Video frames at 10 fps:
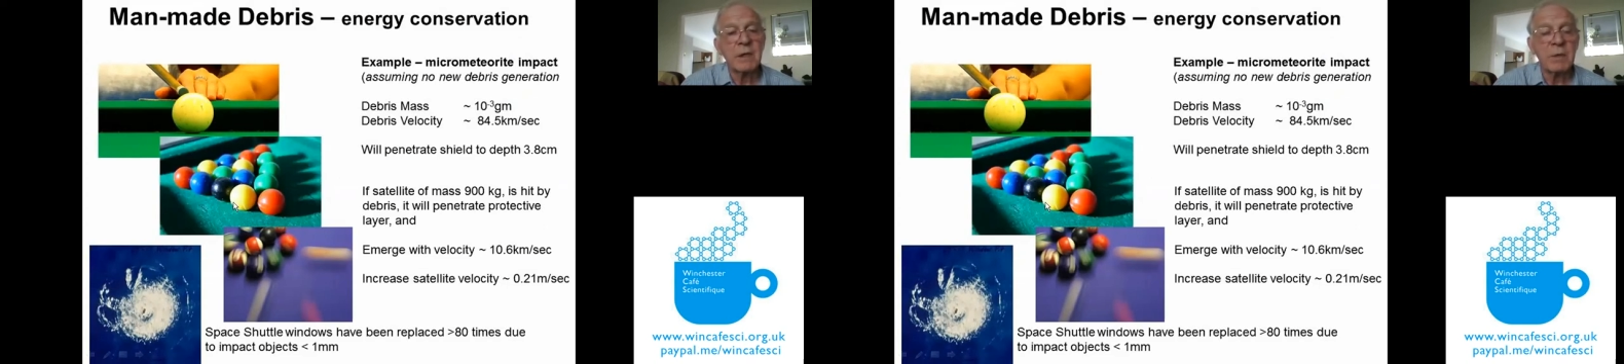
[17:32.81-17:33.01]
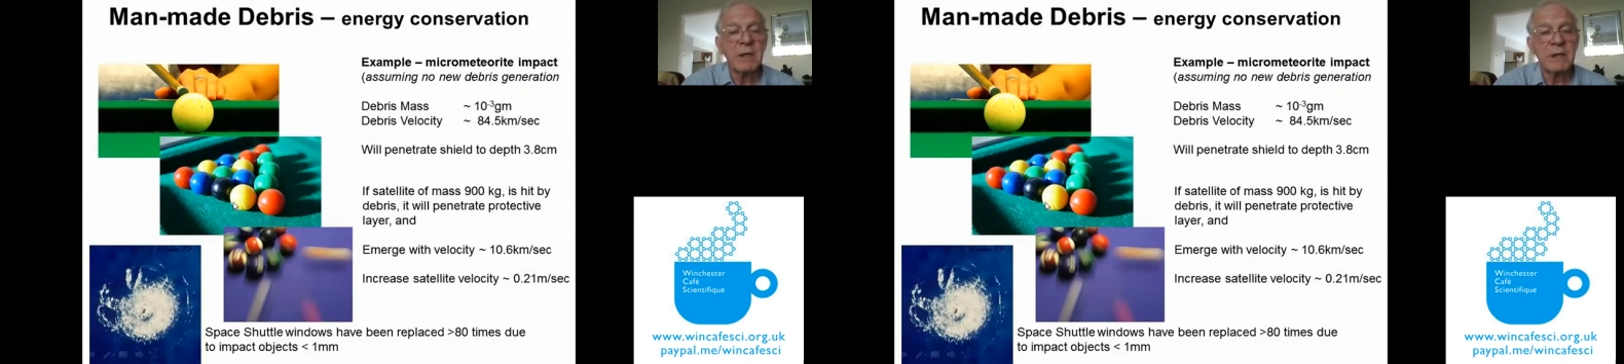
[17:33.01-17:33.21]

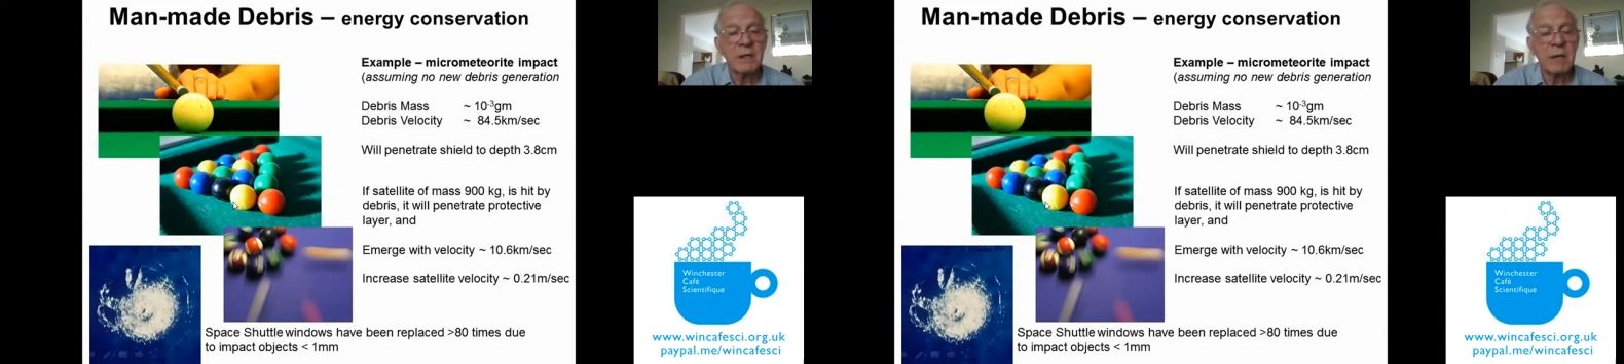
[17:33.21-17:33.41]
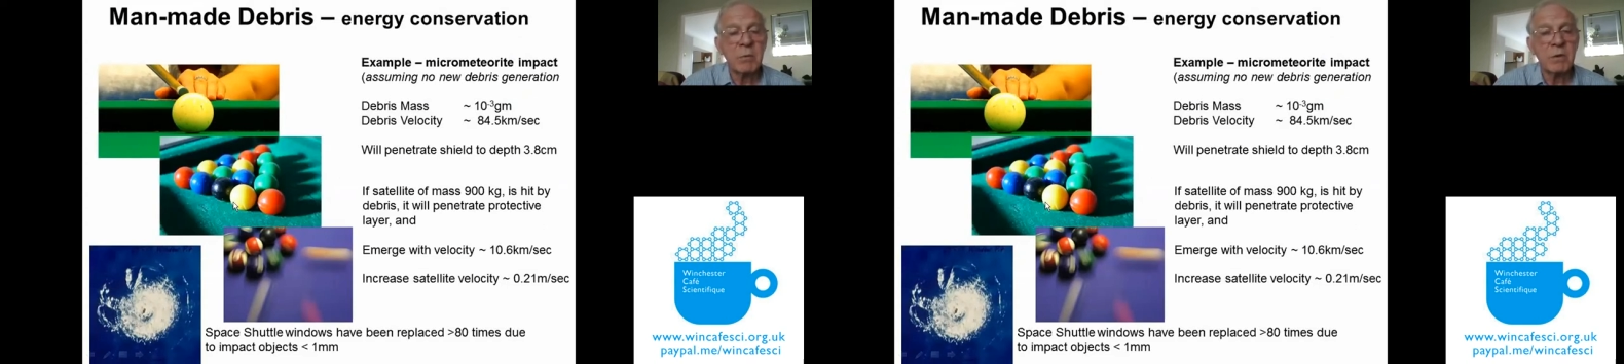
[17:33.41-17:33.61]
billiard
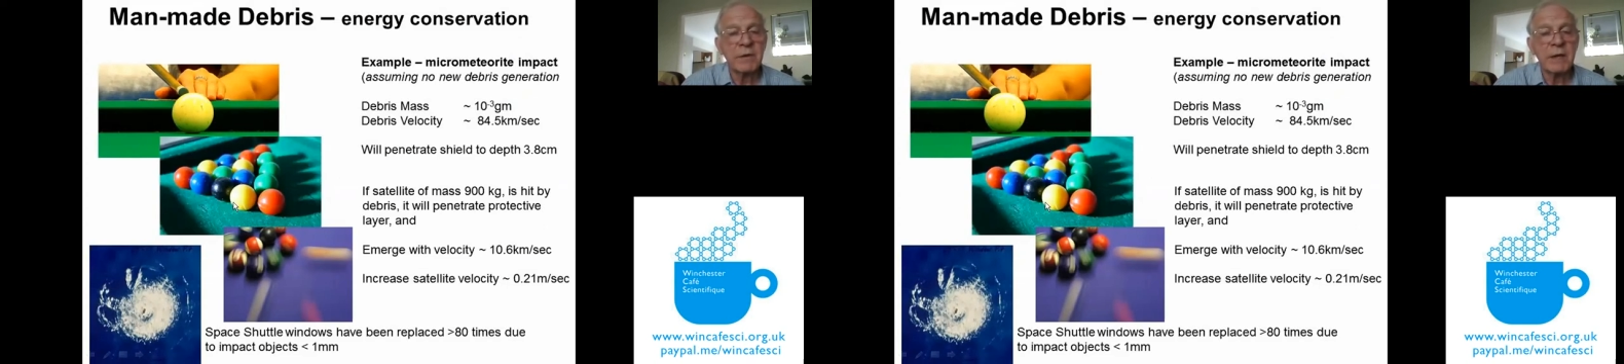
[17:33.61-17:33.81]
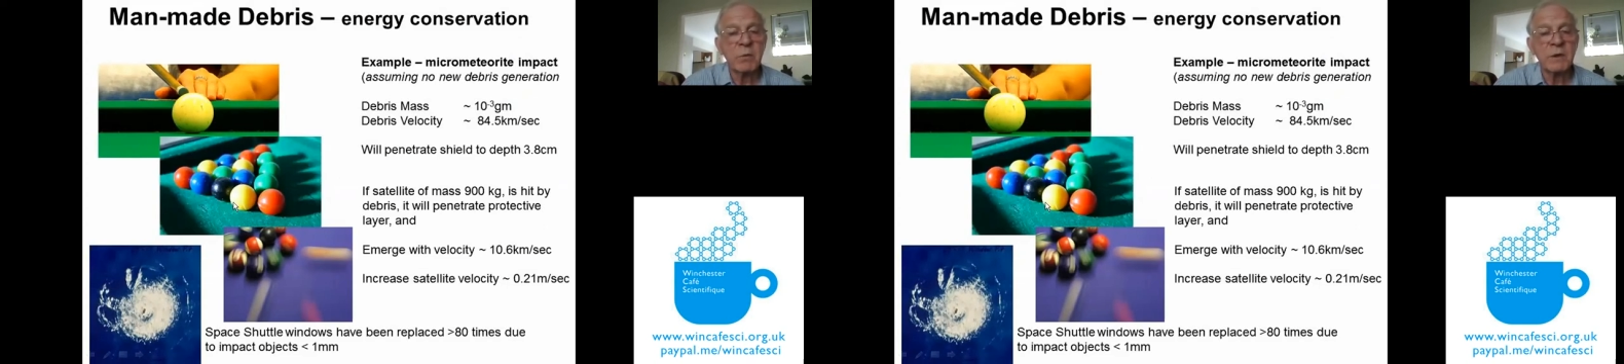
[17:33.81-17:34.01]
table,
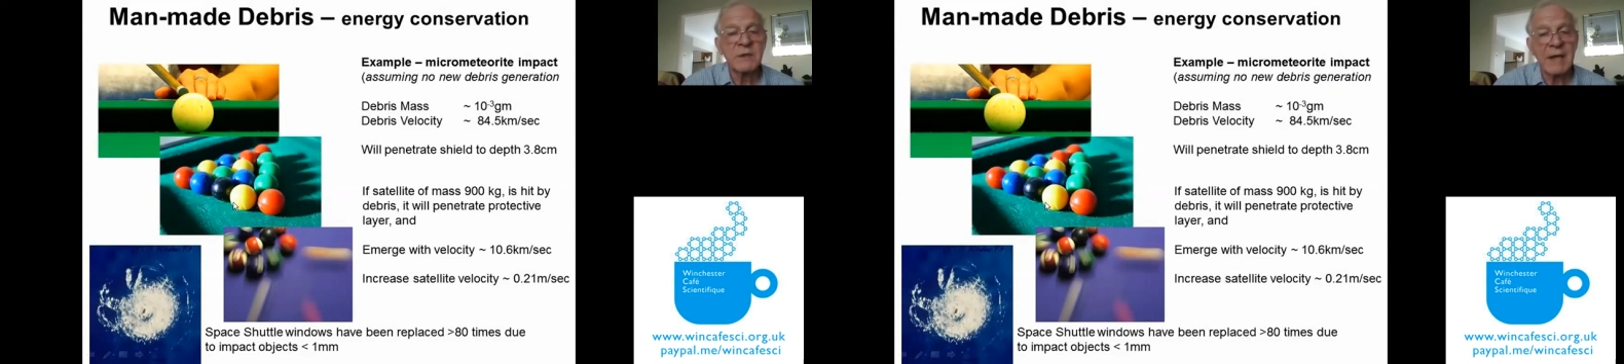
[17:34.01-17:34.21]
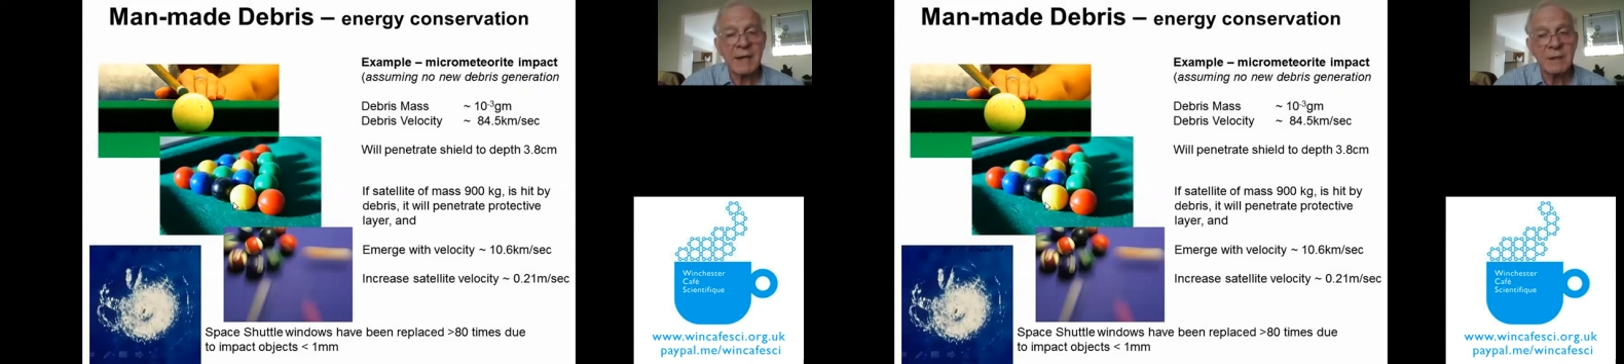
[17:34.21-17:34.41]
they will
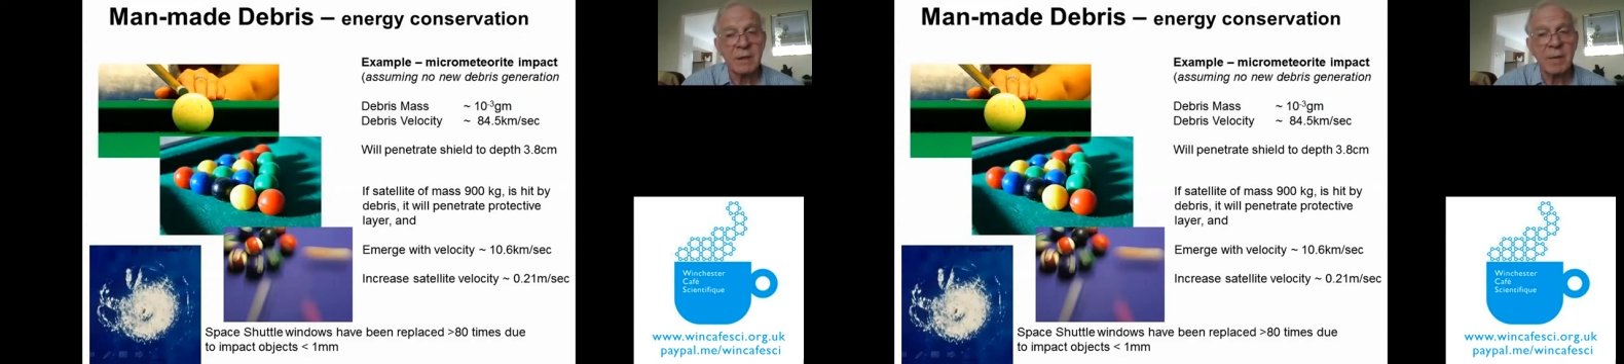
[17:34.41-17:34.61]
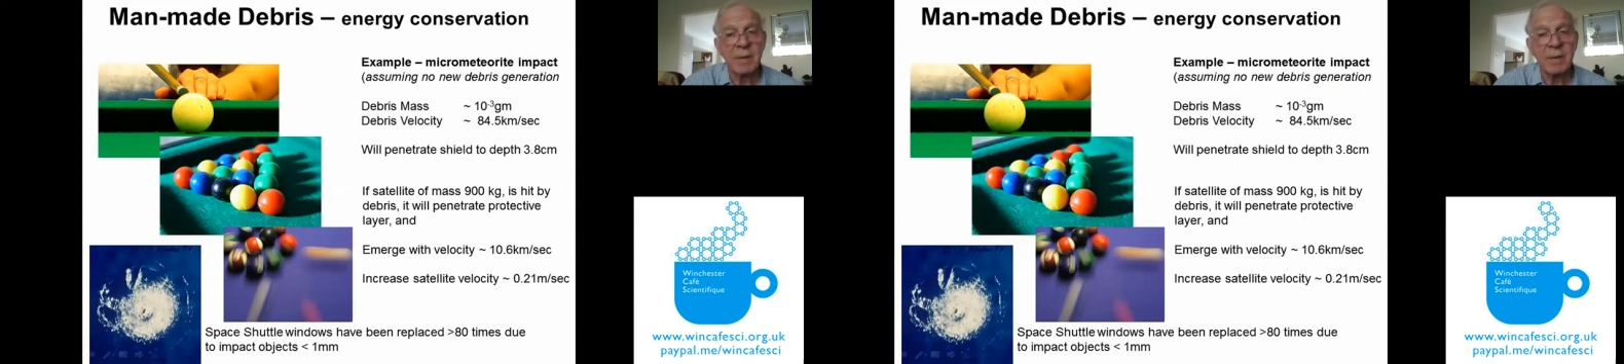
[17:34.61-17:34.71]
scatter.